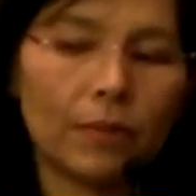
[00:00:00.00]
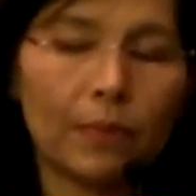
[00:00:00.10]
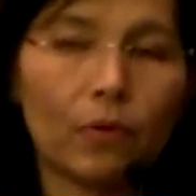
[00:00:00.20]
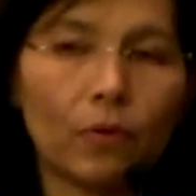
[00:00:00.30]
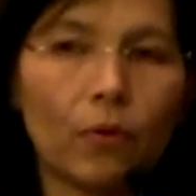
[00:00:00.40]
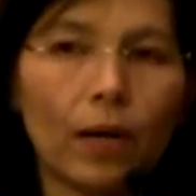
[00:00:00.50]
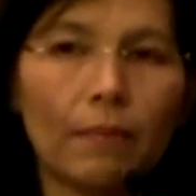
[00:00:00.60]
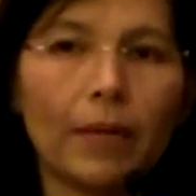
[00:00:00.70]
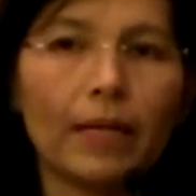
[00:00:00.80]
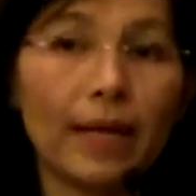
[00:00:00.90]

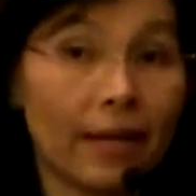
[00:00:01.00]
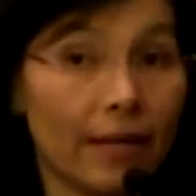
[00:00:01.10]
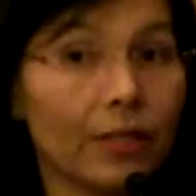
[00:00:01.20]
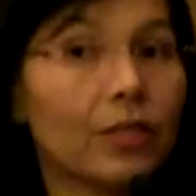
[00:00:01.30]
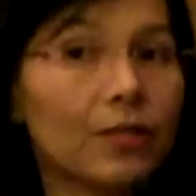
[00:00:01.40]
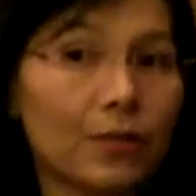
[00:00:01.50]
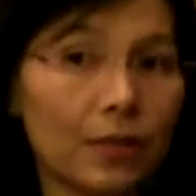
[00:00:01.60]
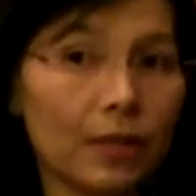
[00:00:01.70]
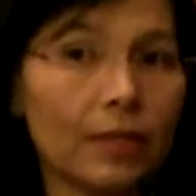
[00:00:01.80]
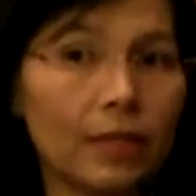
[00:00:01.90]
program in addiction
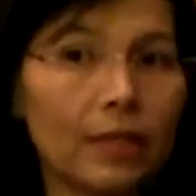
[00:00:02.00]
study.